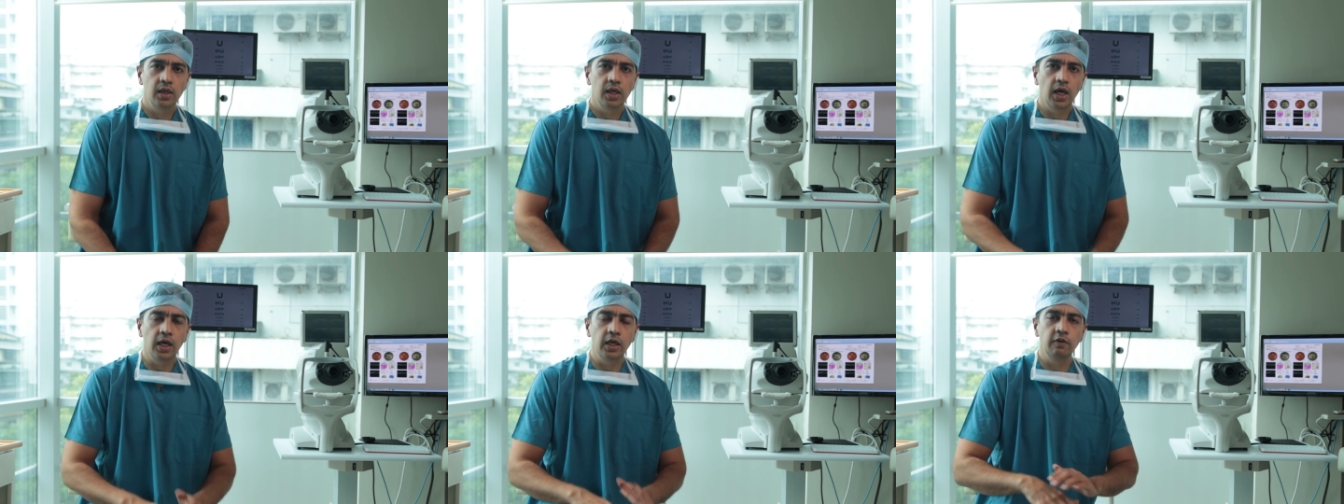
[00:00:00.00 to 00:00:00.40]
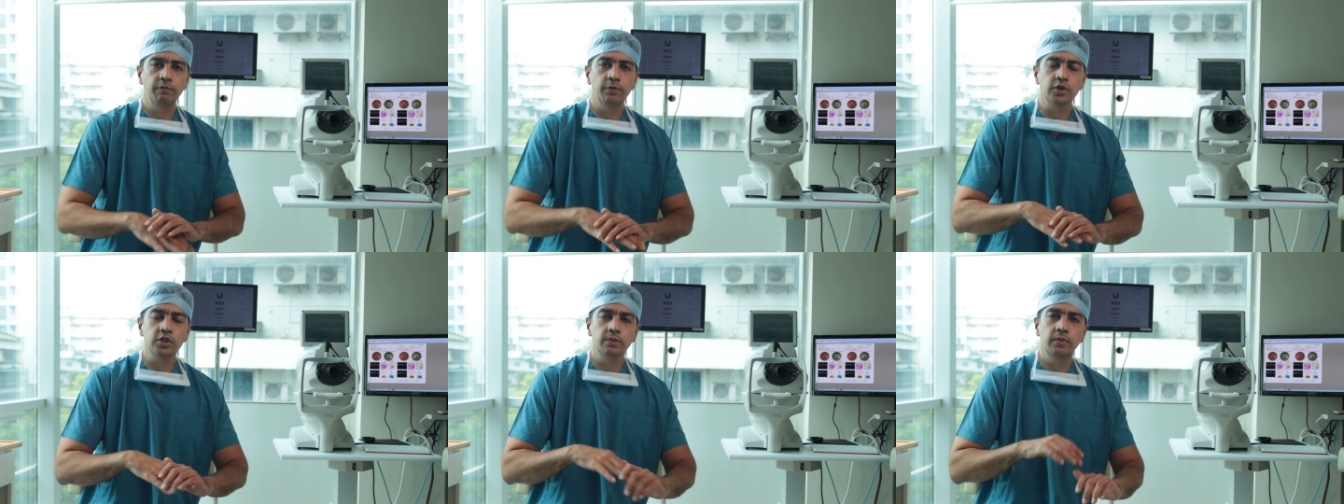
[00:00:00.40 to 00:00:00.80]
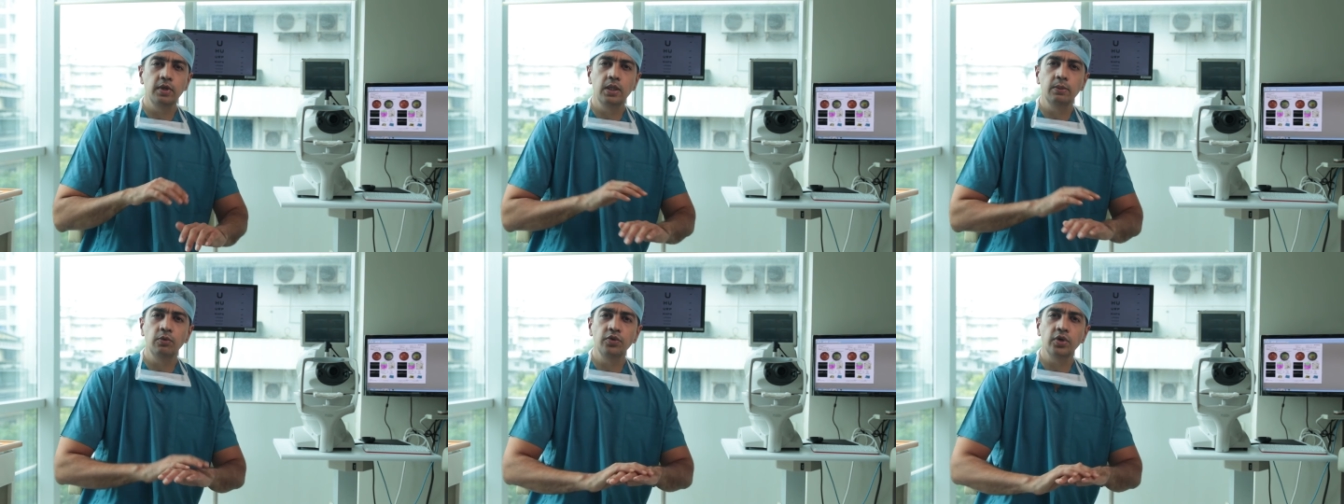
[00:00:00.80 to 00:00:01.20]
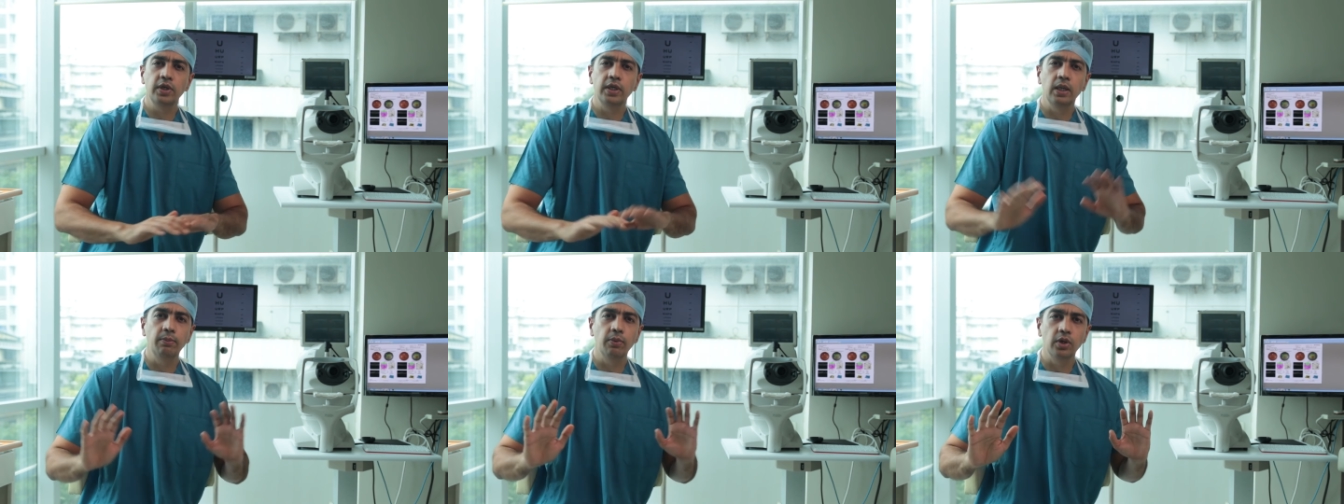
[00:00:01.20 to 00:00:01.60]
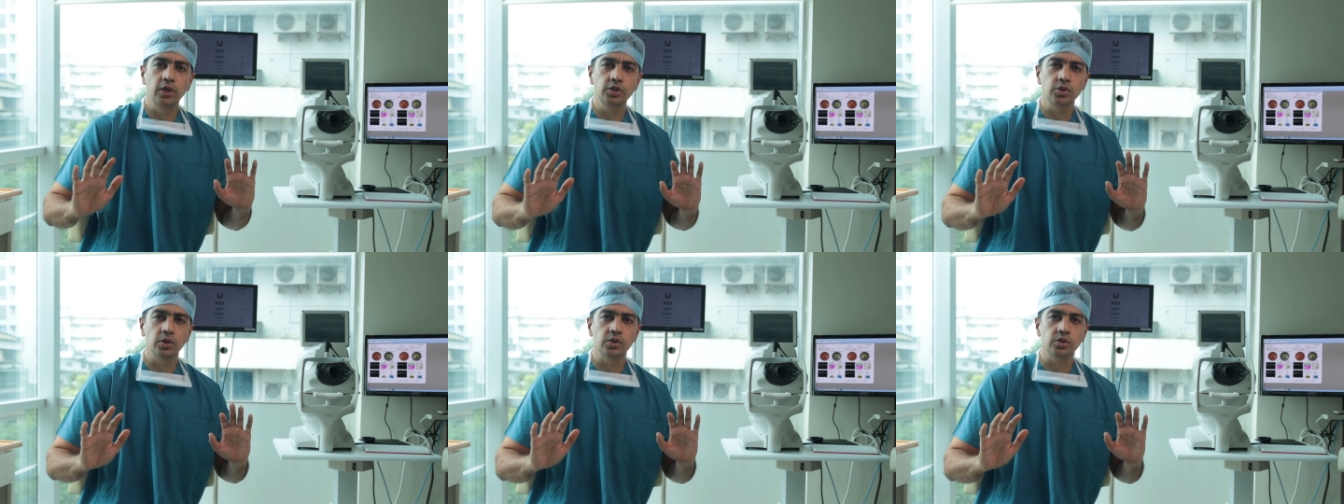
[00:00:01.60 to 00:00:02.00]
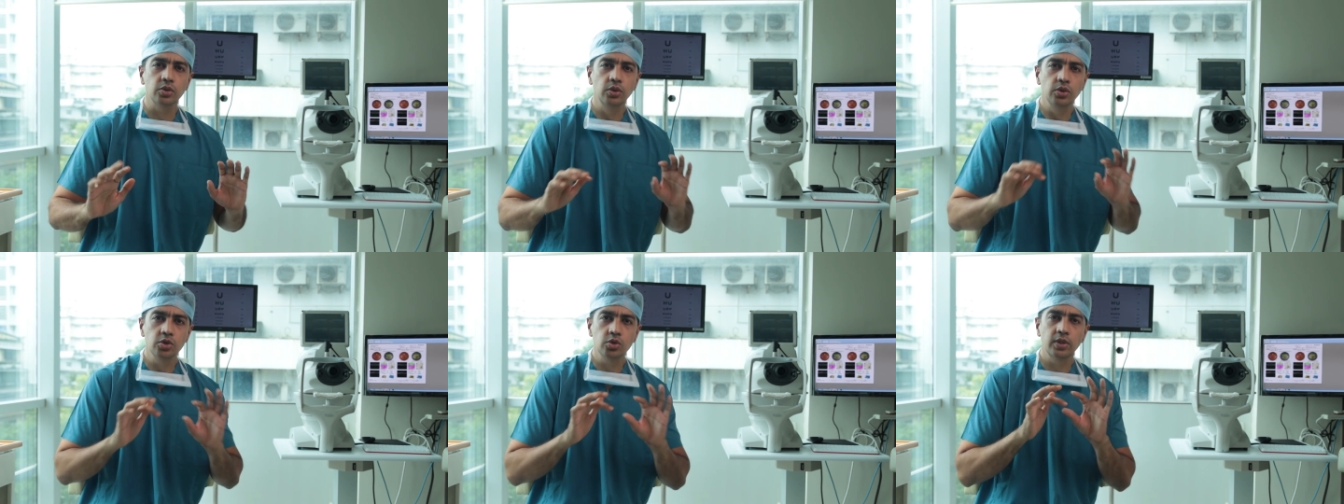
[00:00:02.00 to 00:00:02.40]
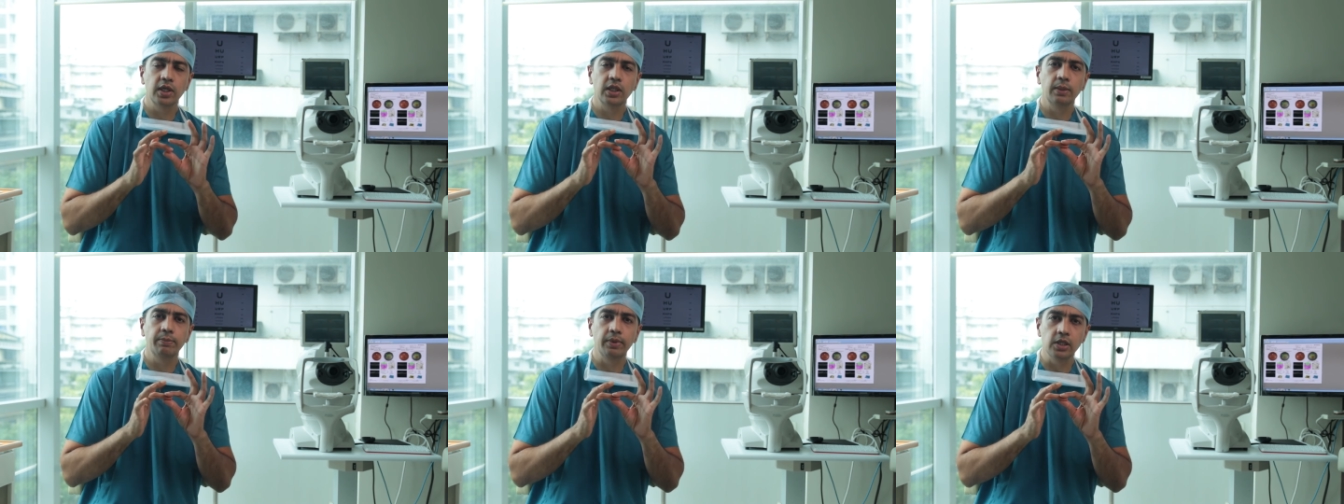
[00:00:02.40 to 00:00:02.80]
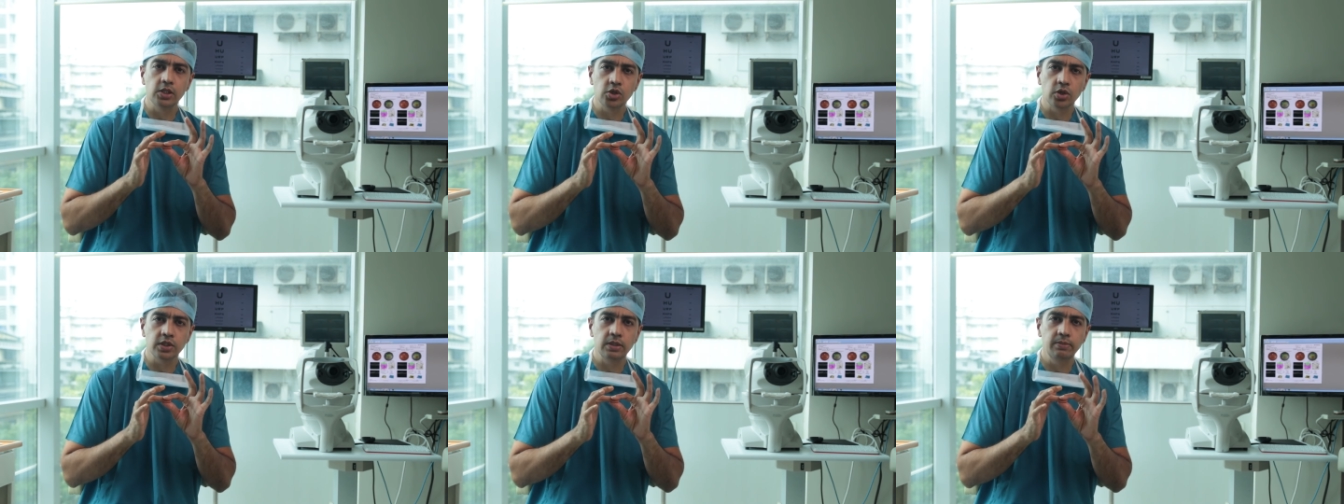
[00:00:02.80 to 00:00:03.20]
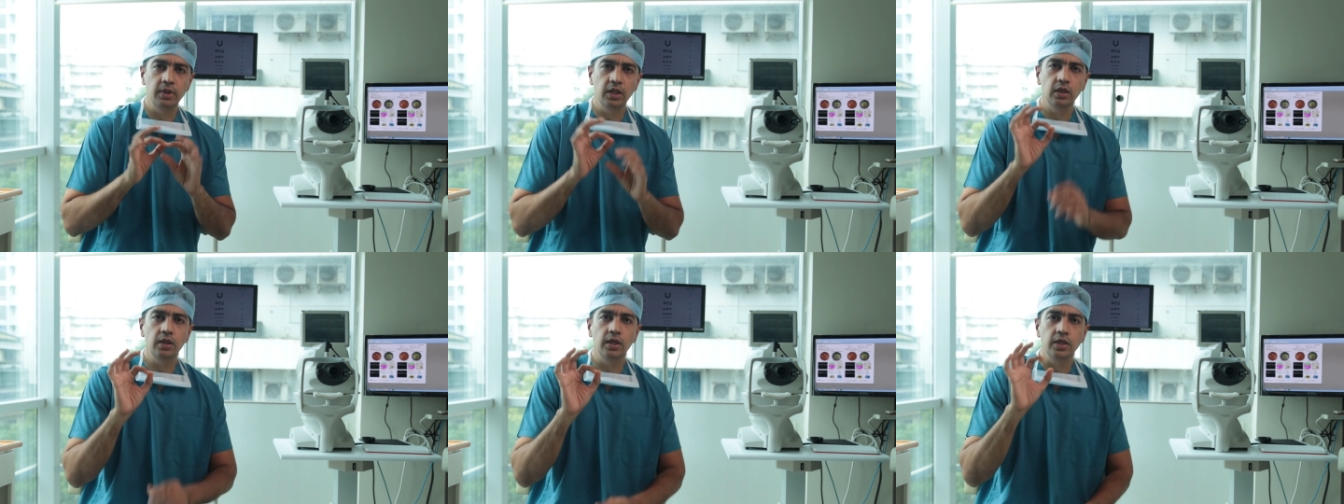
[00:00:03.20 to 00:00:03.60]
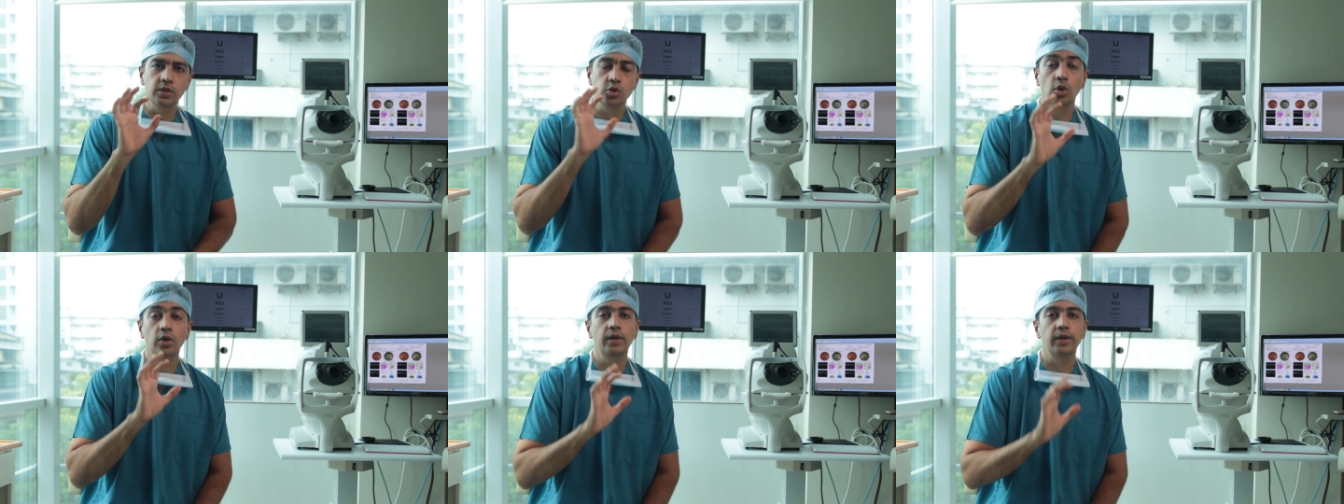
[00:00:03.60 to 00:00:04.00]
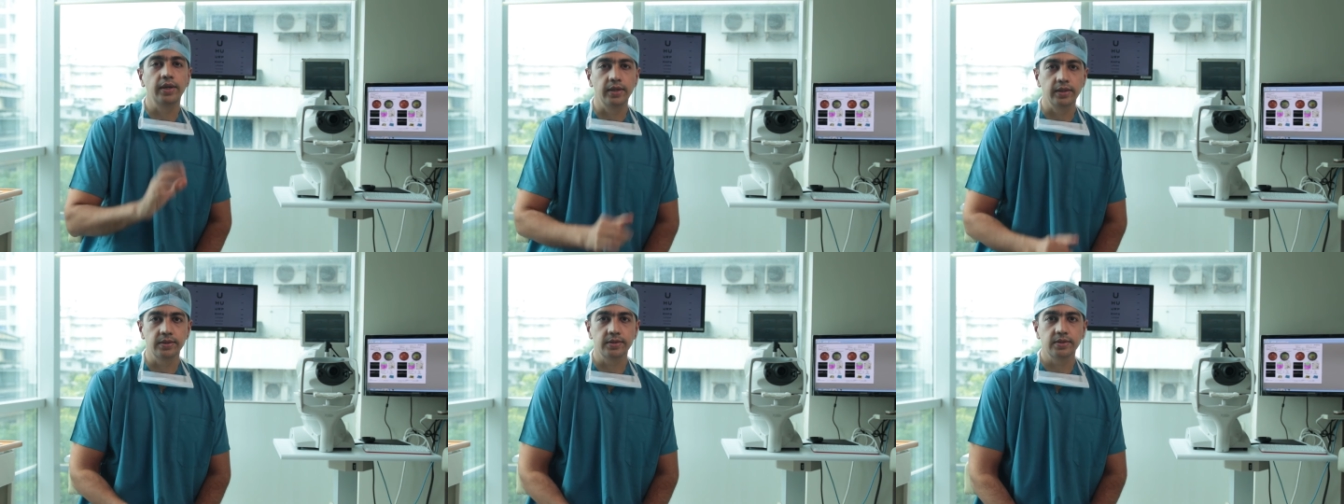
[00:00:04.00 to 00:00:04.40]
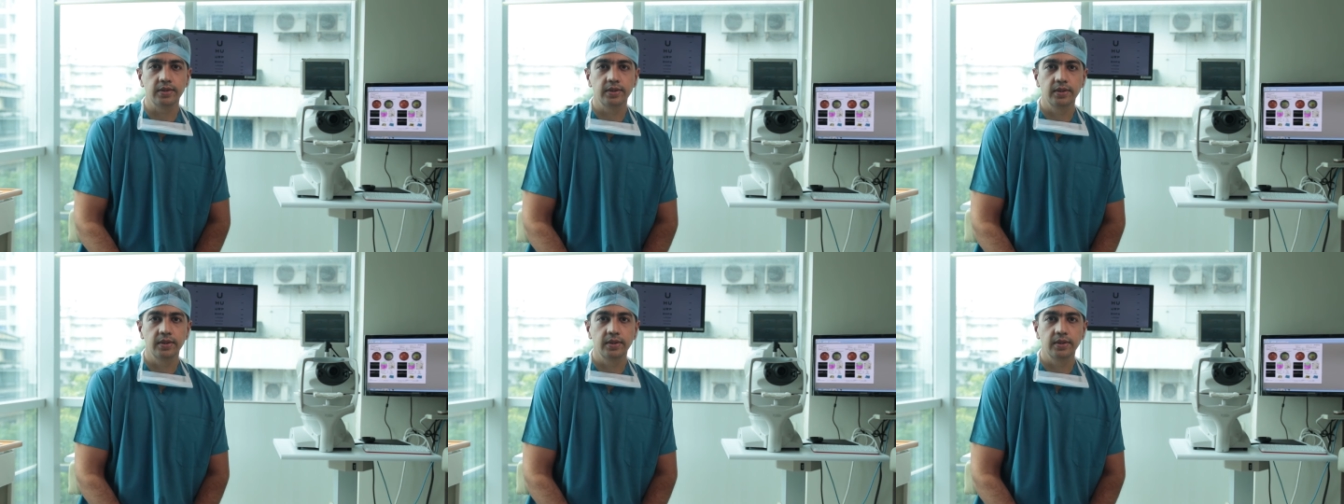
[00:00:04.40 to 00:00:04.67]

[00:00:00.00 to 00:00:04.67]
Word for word: and if possible remove your nail polish also so that the pulse oximeter takes good readings.